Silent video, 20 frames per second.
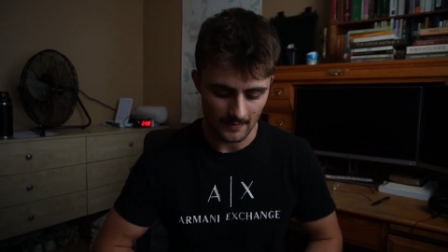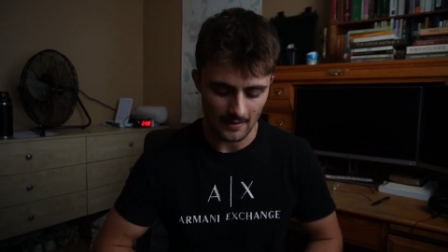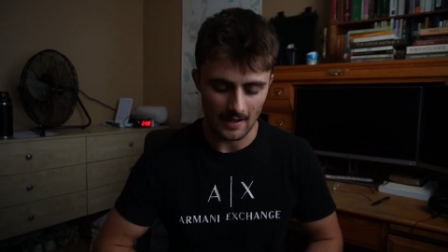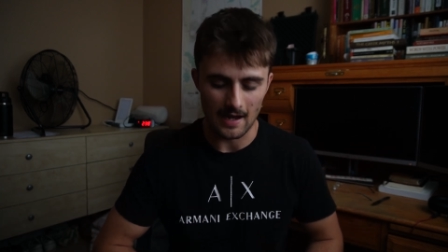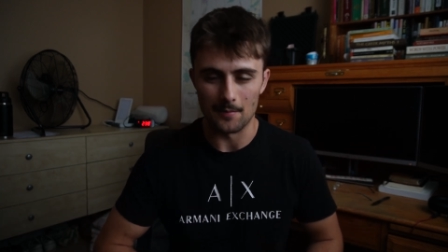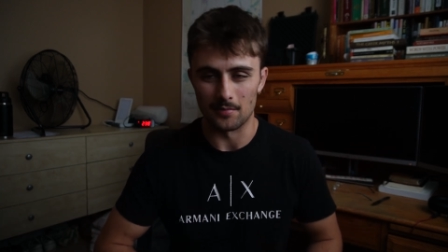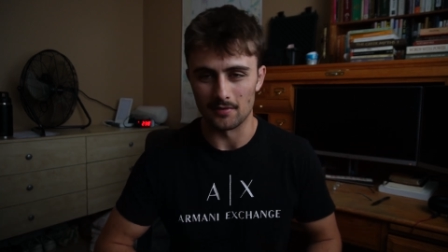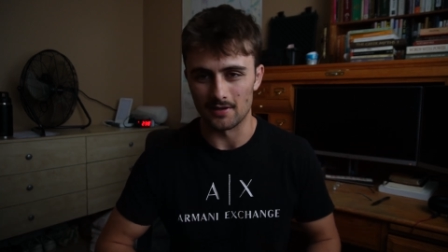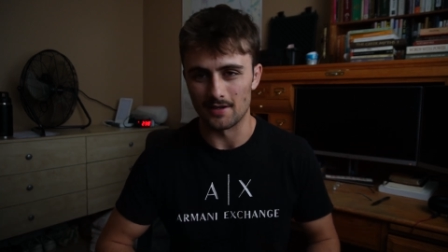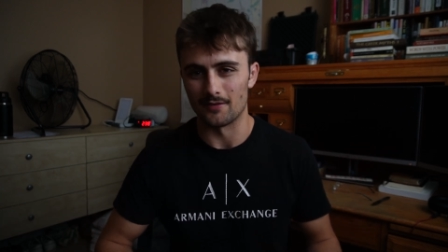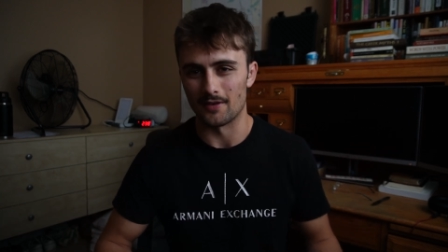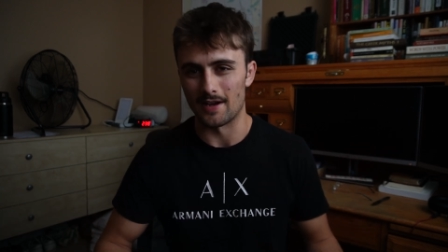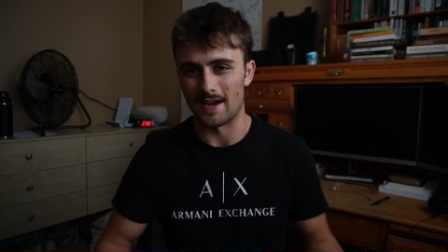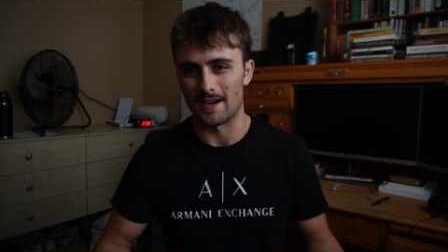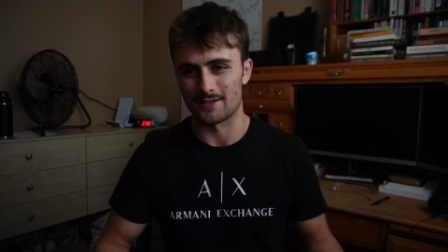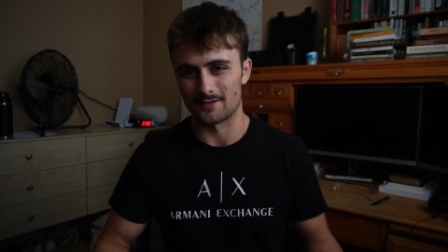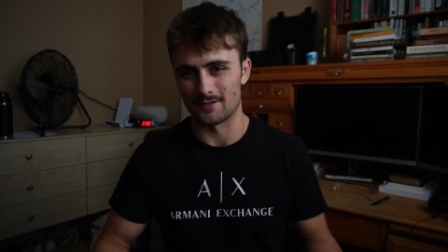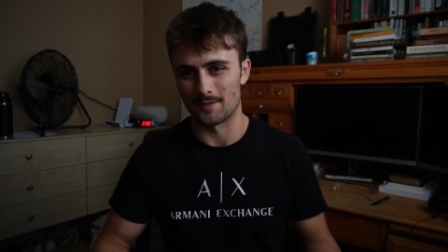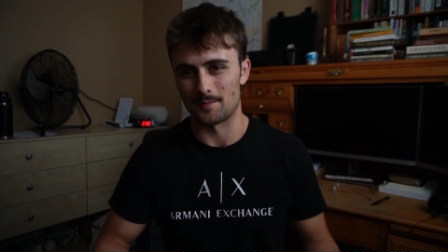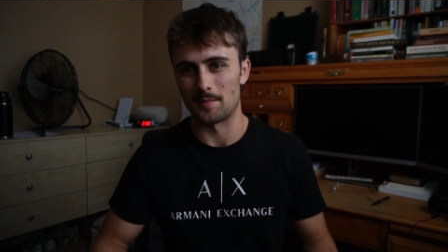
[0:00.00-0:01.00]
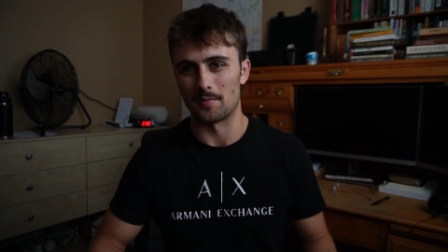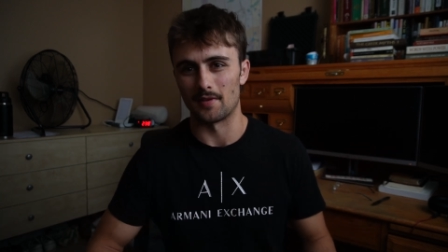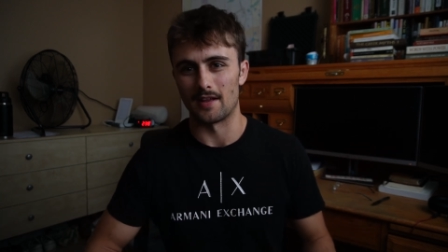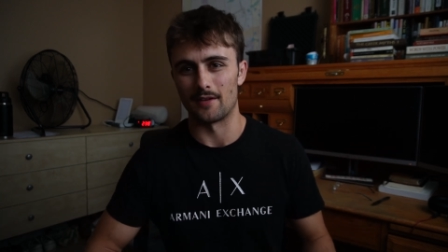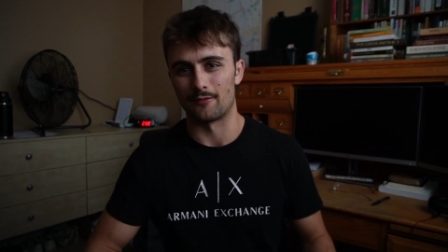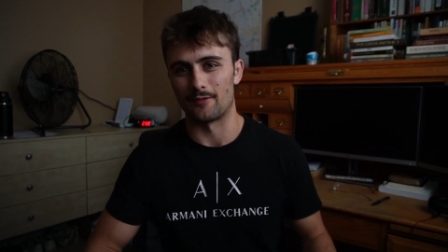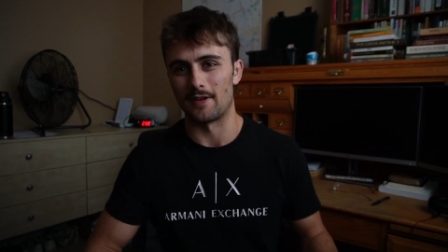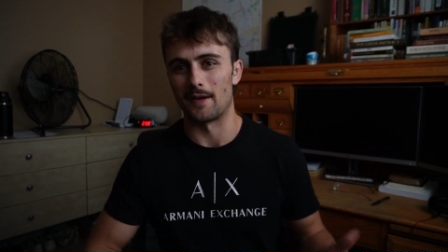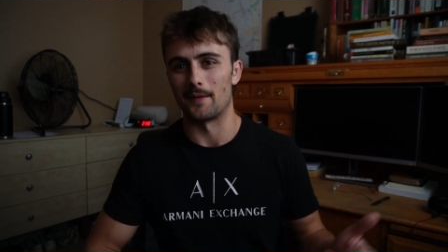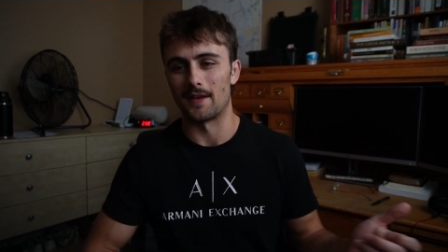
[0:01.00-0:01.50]
I believe actually people
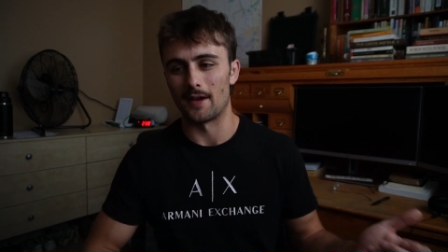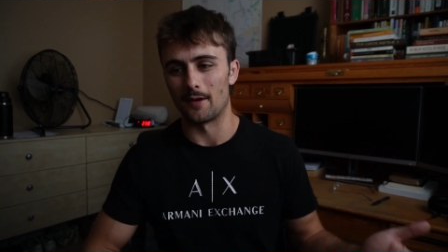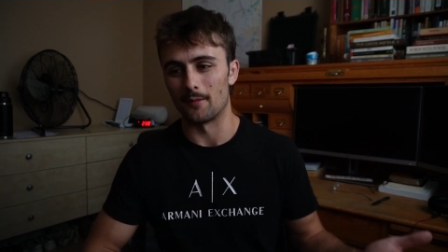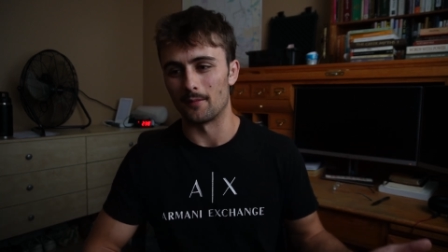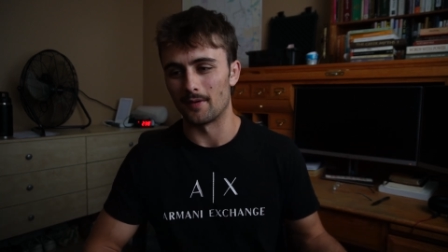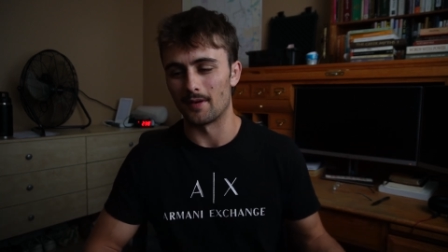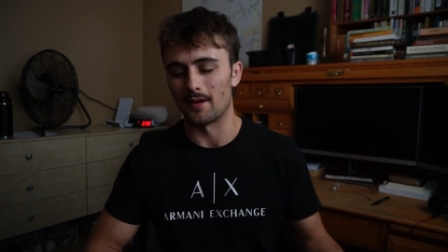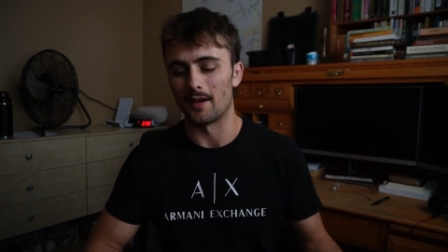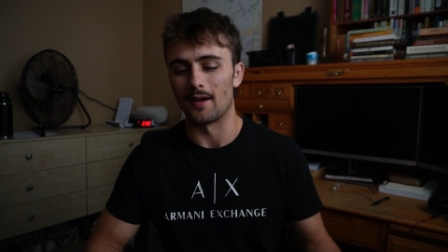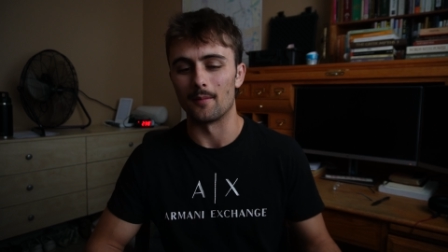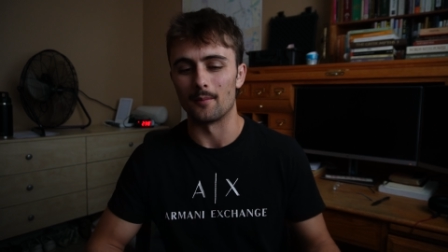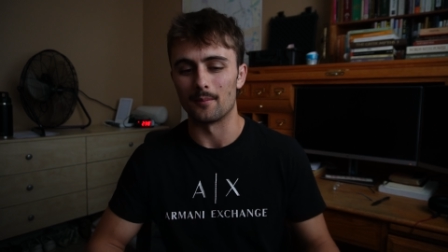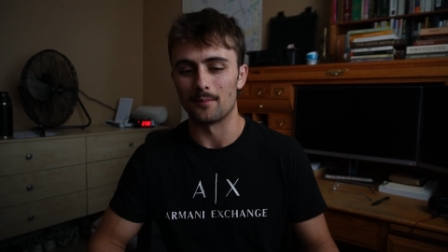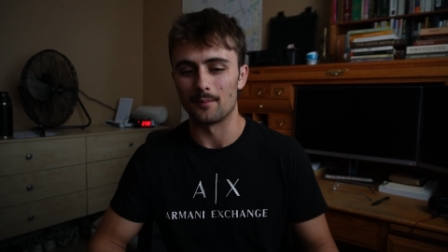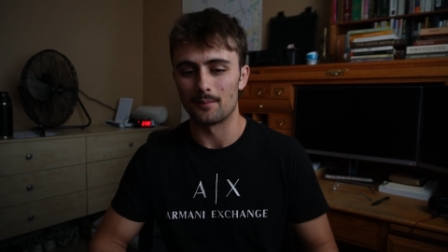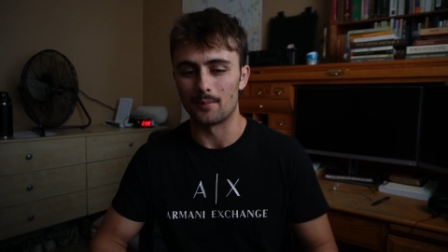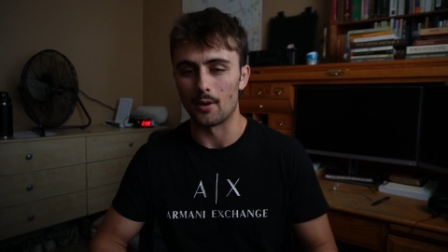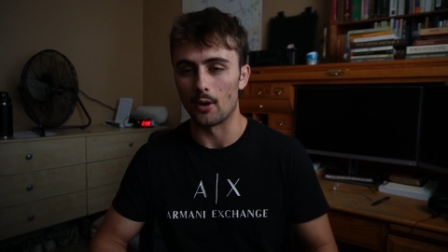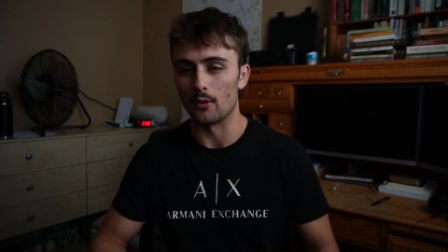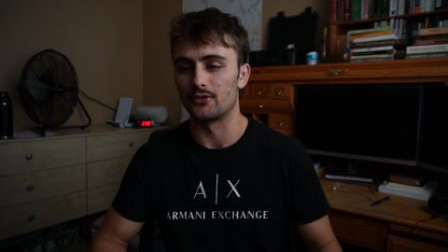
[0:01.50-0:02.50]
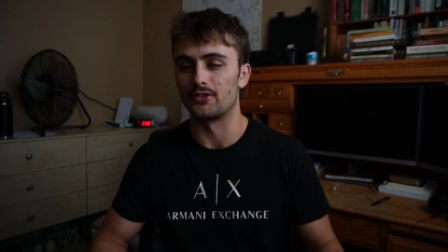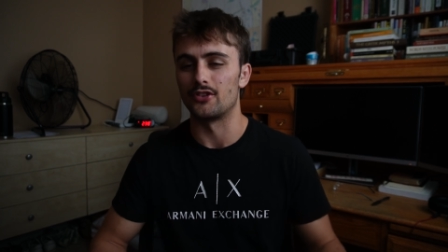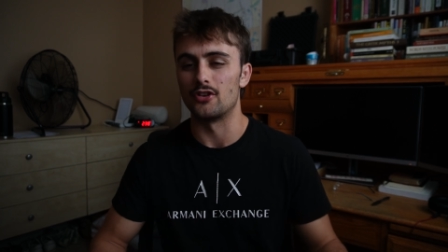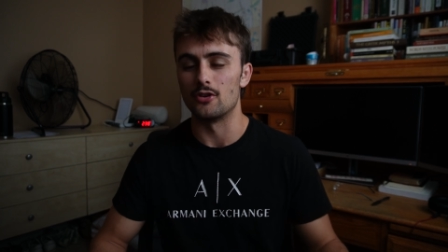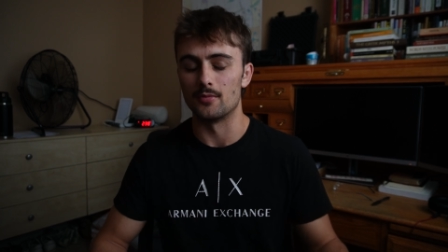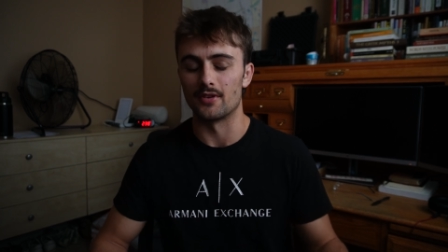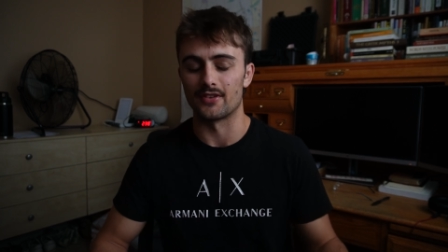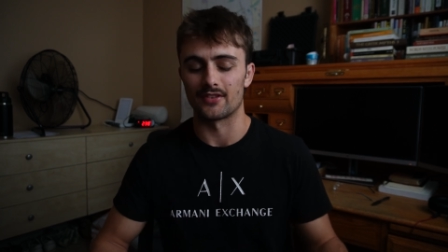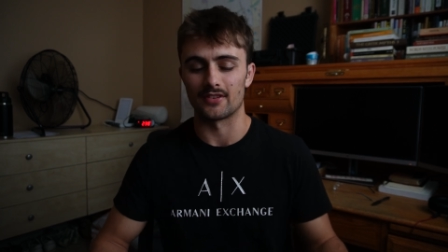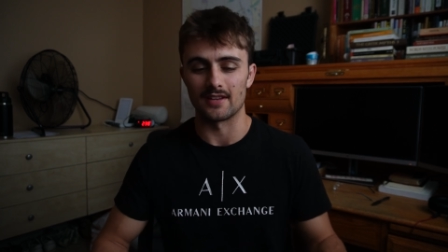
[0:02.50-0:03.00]
have found out
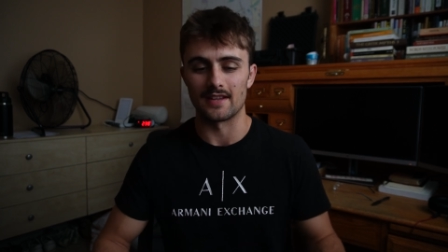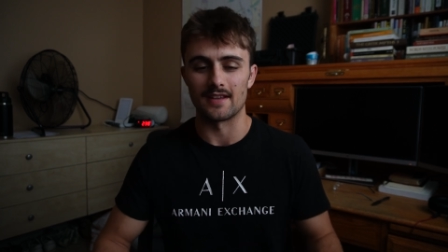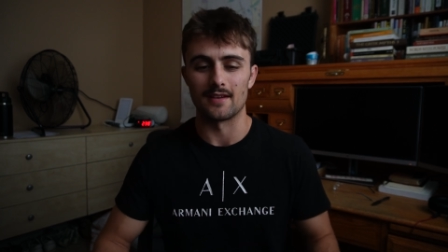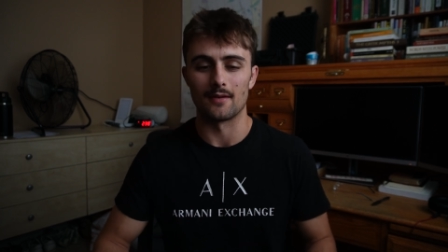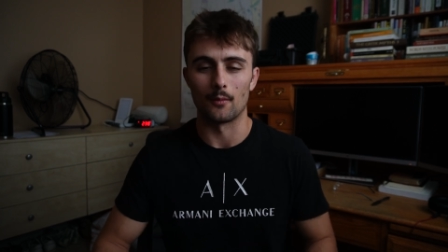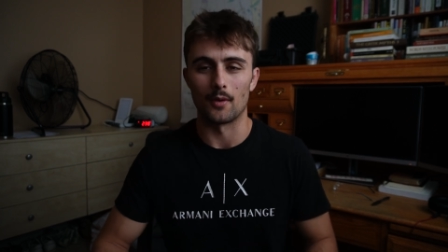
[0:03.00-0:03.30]
posthumously